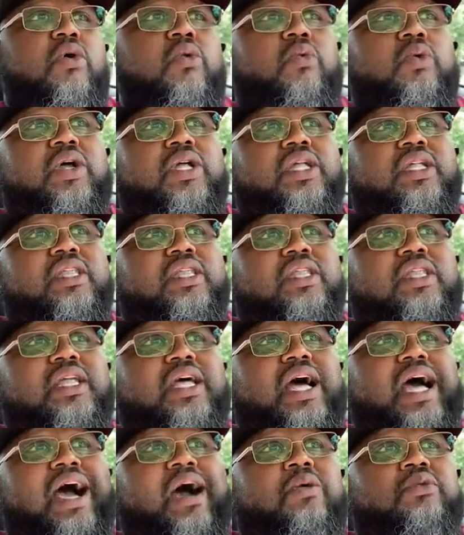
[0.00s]
when
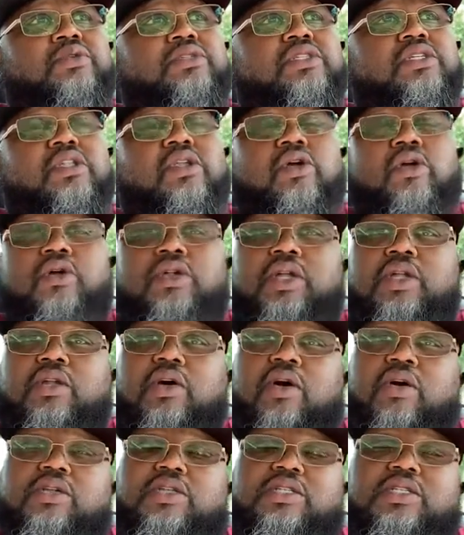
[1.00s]
I was learning
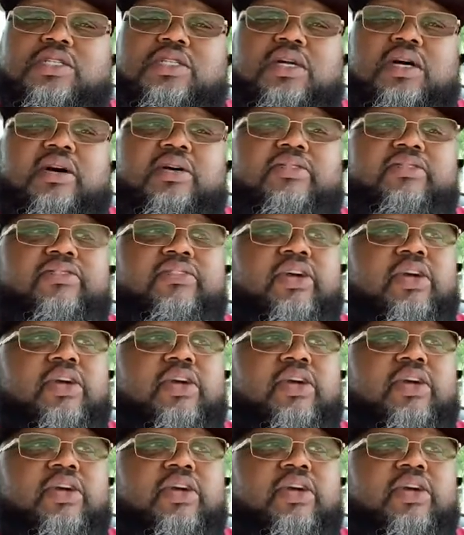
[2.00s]
all the stuff